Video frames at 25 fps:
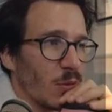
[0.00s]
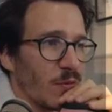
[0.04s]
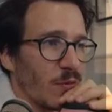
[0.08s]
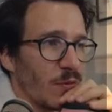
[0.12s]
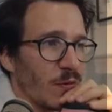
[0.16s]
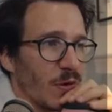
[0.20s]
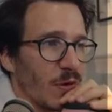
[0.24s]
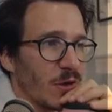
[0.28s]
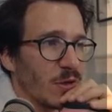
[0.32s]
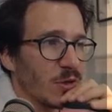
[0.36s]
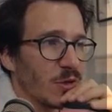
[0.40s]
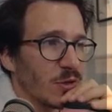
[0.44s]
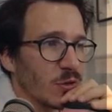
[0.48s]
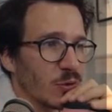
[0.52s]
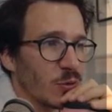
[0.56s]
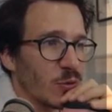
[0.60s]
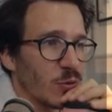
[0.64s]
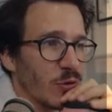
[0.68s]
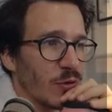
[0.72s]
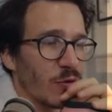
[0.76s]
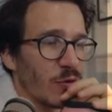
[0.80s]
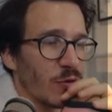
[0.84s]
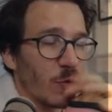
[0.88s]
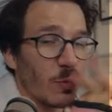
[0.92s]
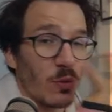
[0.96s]
funny
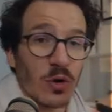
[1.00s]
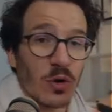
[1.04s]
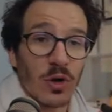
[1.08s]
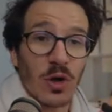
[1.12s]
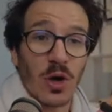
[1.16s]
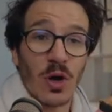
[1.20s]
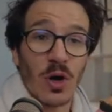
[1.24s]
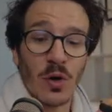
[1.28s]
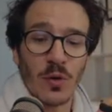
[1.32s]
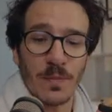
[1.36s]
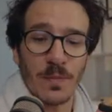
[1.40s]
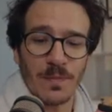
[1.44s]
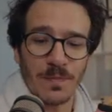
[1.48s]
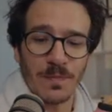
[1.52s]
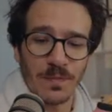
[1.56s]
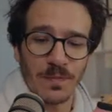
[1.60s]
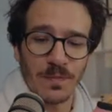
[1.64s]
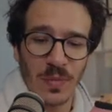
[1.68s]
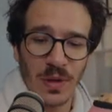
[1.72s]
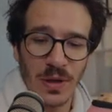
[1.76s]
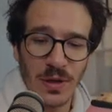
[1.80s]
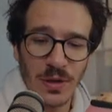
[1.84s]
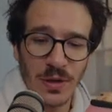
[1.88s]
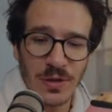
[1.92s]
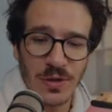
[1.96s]
story from work. Oh,
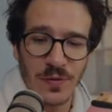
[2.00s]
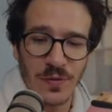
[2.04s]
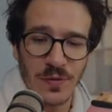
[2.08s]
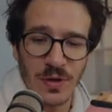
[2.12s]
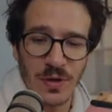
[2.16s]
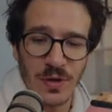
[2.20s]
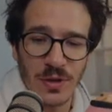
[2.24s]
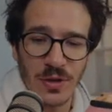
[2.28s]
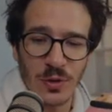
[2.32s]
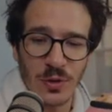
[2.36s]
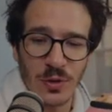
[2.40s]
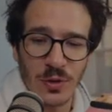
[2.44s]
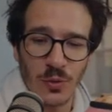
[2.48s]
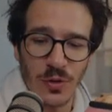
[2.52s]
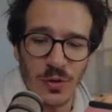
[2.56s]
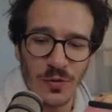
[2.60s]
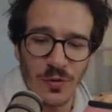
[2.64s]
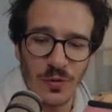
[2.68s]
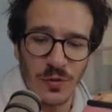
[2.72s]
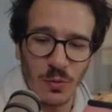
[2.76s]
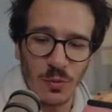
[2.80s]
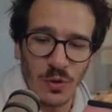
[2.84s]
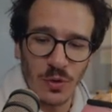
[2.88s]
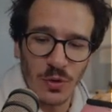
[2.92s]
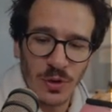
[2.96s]
here's a funny story
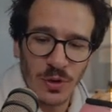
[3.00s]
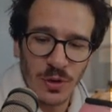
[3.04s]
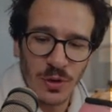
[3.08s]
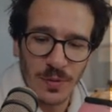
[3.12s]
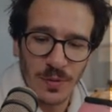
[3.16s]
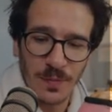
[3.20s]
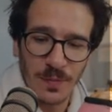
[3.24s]
from work.